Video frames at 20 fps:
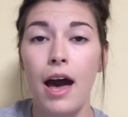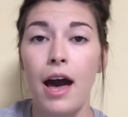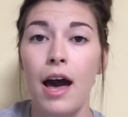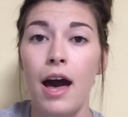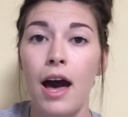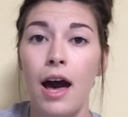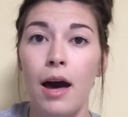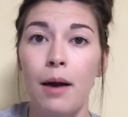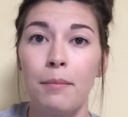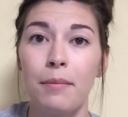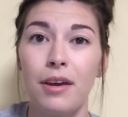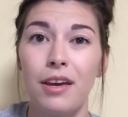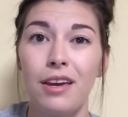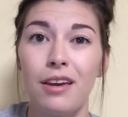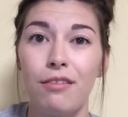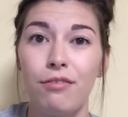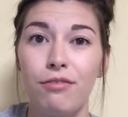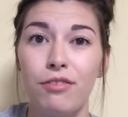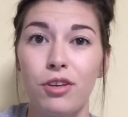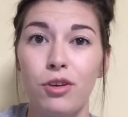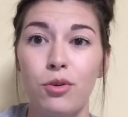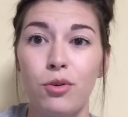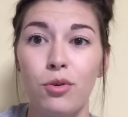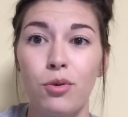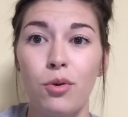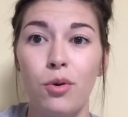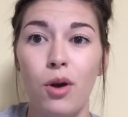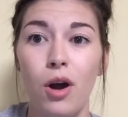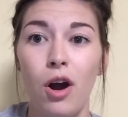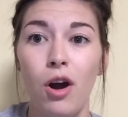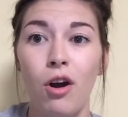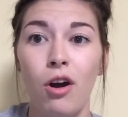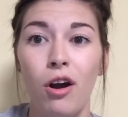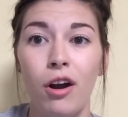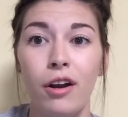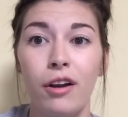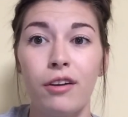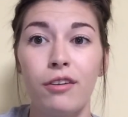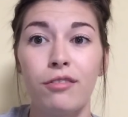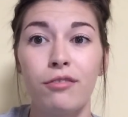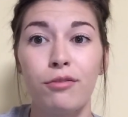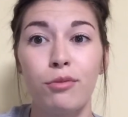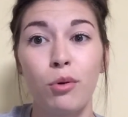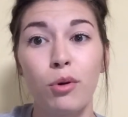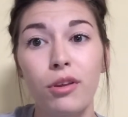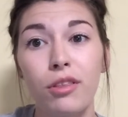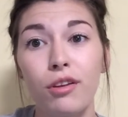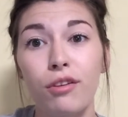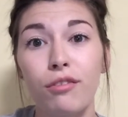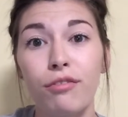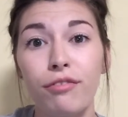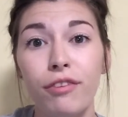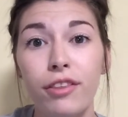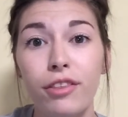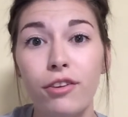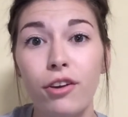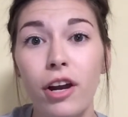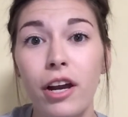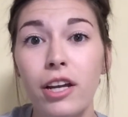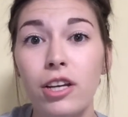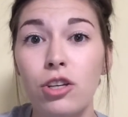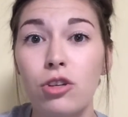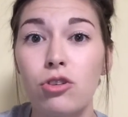If you are in 4th or 5th grade,